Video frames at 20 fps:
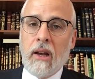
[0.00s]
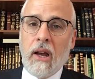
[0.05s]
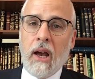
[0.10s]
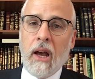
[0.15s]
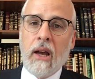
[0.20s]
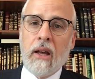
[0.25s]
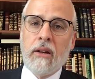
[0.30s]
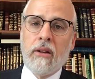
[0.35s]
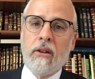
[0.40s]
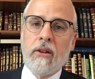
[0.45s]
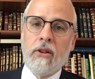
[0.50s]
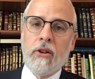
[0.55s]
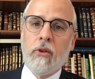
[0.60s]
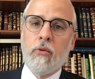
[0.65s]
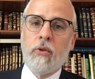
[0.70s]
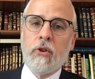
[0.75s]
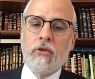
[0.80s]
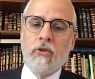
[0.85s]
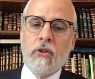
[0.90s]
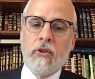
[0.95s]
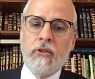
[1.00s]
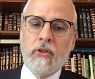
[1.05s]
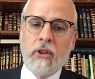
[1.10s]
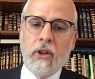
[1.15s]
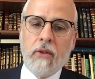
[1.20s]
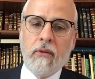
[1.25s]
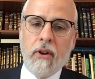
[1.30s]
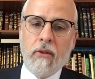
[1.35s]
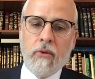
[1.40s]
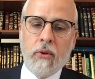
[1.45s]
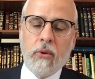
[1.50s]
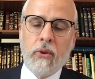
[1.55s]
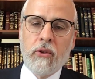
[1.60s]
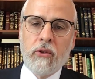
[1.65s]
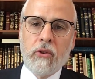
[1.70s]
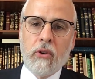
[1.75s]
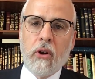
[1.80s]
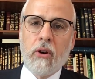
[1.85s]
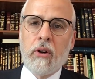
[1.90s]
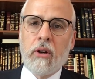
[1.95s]
God, the original sin of Avodah
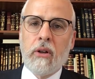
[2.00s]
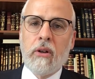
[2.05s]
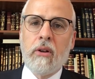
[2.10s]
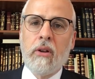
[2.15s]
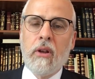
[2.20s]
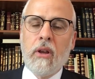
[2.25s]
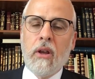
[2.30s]
Zarah.